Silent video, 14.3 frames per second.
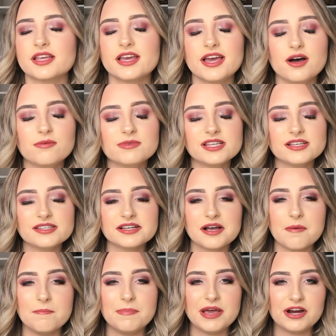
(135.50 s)
it almost has like
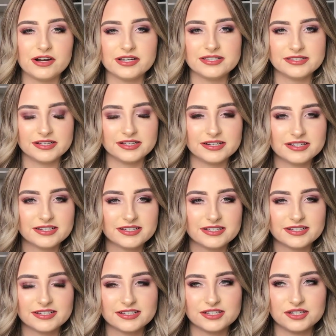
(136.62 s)
a berry scent
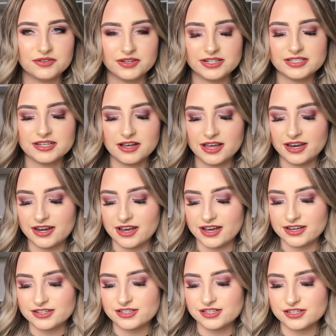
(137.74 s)
to it and
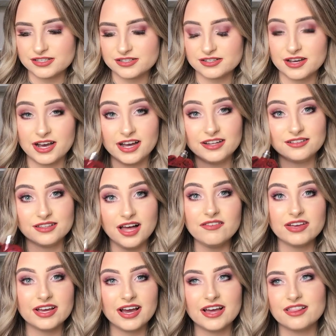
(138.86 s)
I just I love
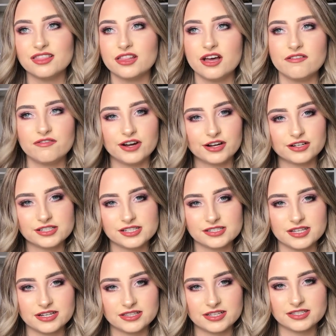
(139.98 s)
it I love fragrances
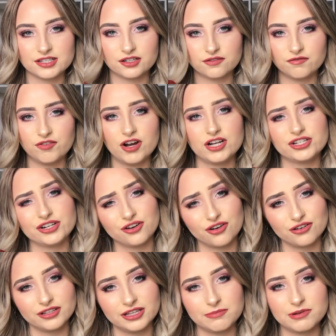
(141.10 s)
like this that are fresh and
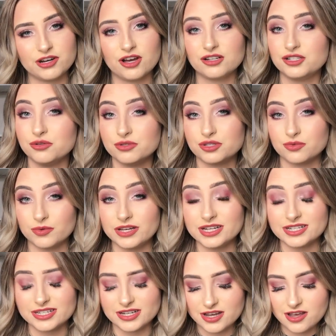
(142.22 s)
girly but not too
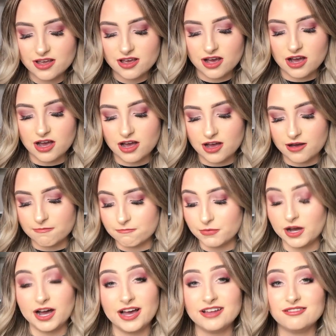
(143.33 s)
sweet um,
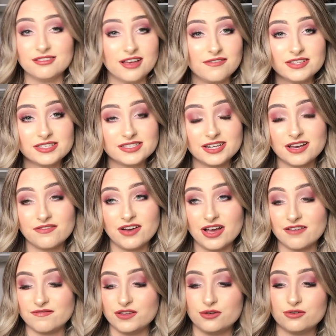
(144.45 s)
but I love this stuff.
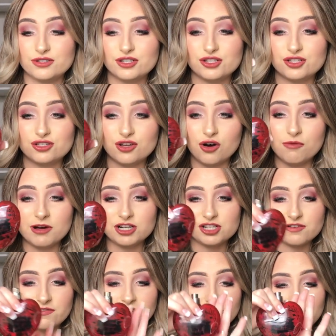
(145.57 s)
I've used so much
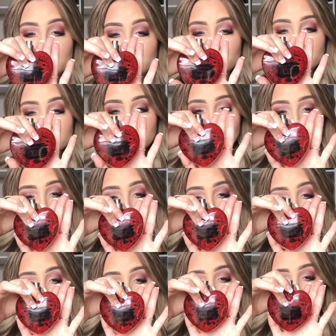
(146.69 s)
of it, as you can tell,
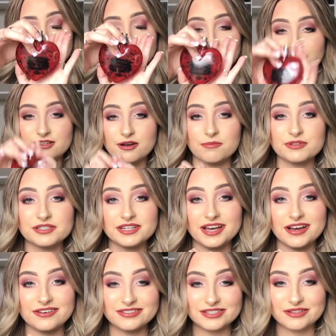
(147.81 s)
like it's almost
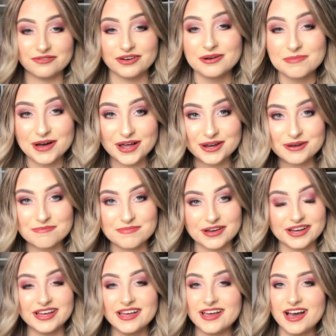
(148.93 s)
down to the very bottom,
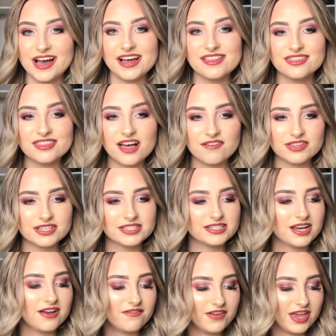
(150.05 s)
but I love this
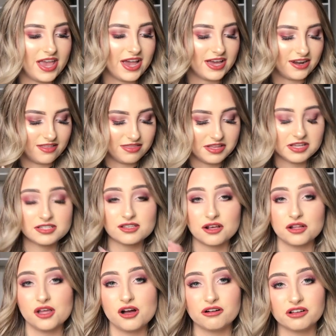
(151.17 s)
stuff. And this,
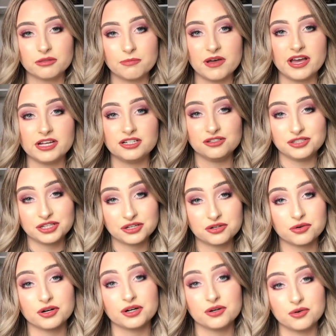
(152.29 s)
along with my Juicy
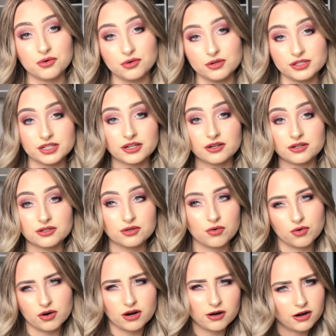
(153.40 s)
Couture Gold
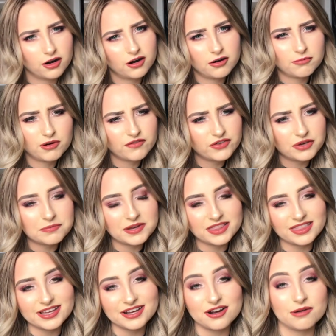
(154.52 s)
Couture perfume, I
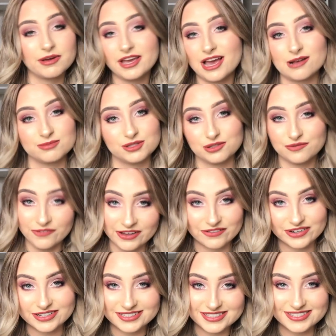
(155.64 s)
think, are my absolute
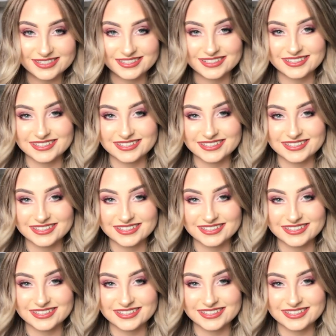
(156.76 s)
favorites.